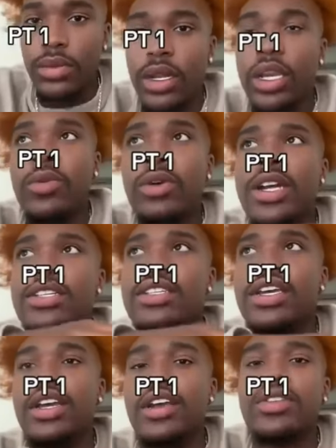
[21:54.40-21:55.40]
And when I
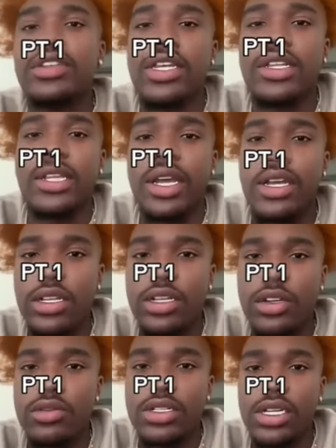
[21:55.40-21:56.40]
say everything that
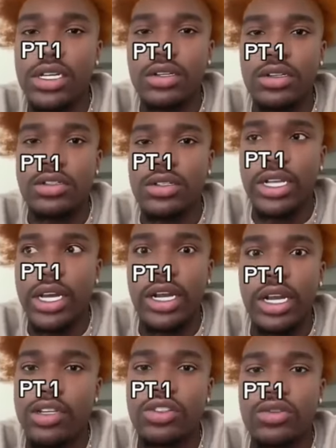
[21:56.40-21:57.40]
Cleo was saying is dead
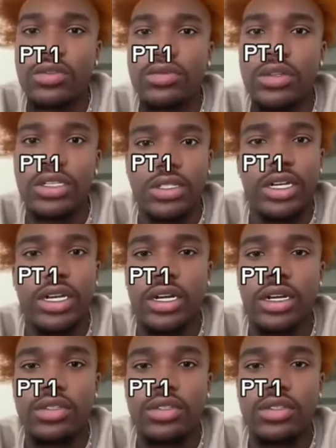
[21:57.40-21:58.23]
ass true, is dead ass